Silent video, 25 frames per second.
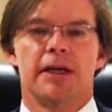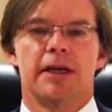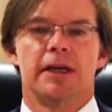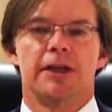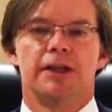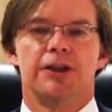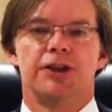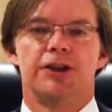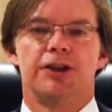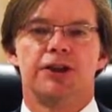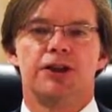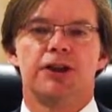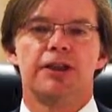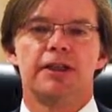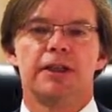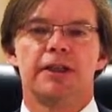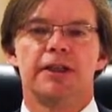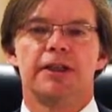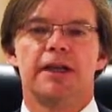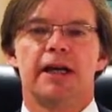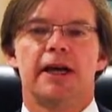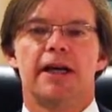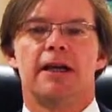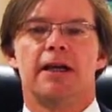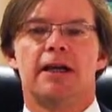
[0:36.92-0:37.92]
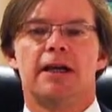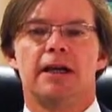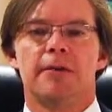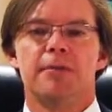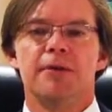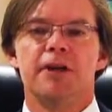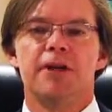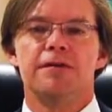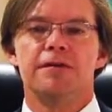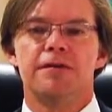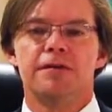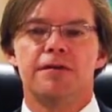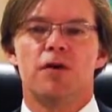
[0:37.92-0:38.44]
It should contain a
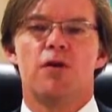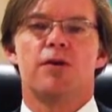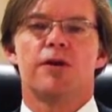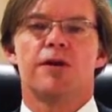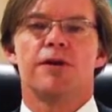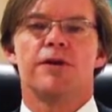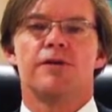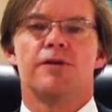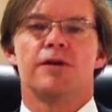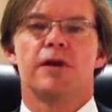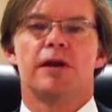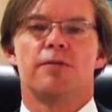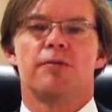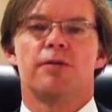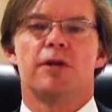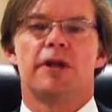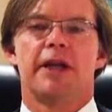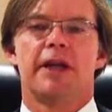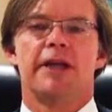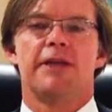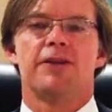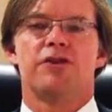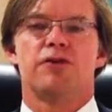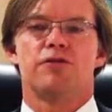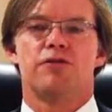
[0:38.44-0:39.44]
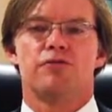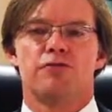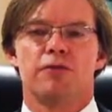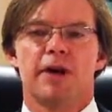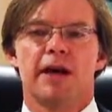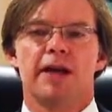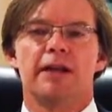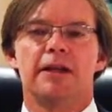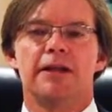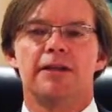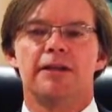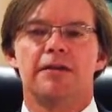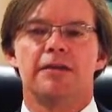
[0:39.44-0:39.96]
limited focus and relate
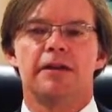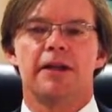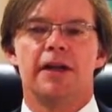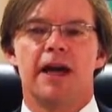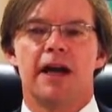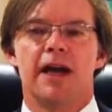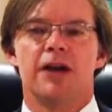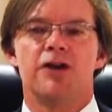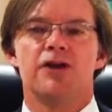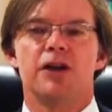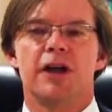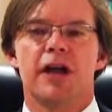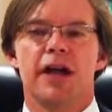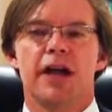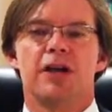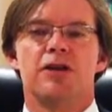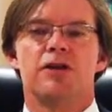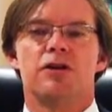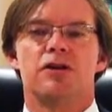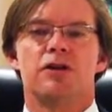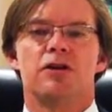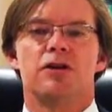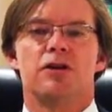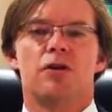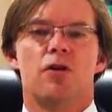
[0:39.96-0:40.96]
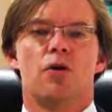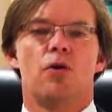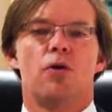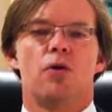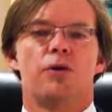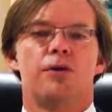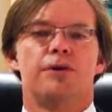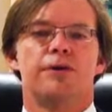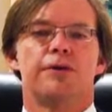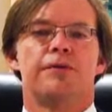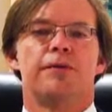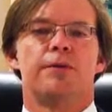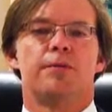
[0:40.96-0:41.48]
directly to the educational
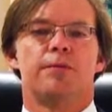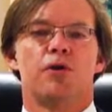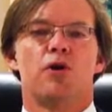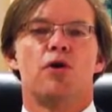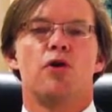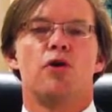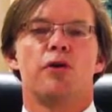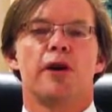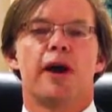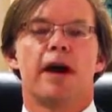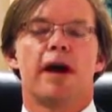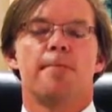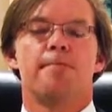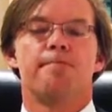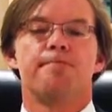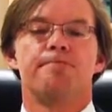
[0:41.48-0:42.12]
goals of the program.